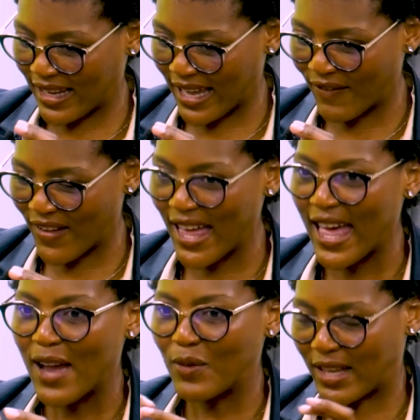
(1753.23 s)
cover
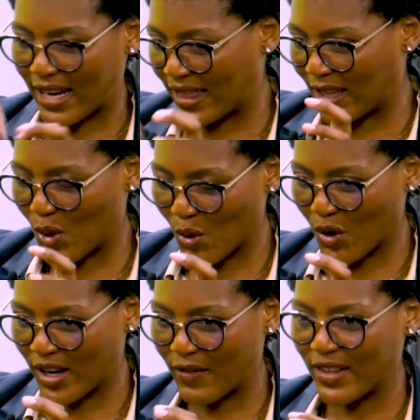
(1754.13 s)
that had the logo
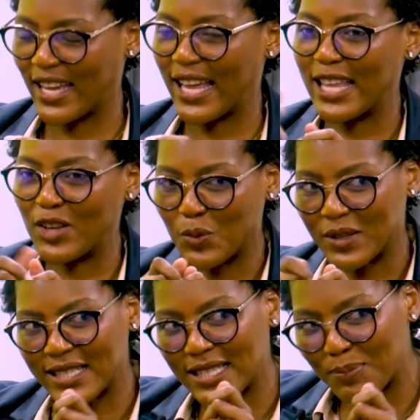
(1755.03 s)
and everything. And then you
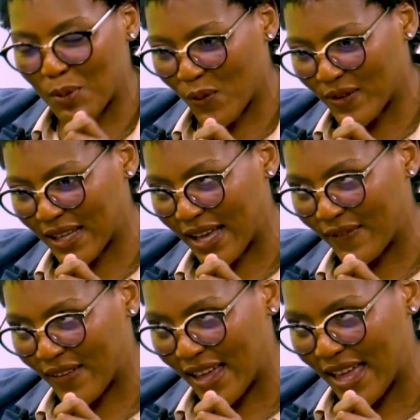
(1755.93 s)
would slip off the
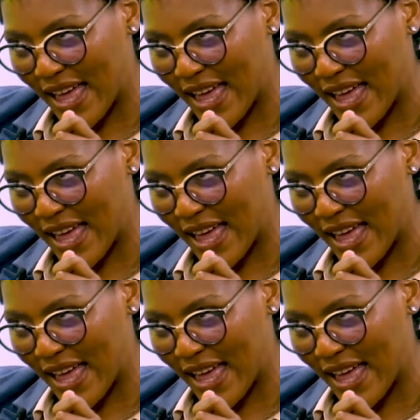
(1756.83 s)
cover,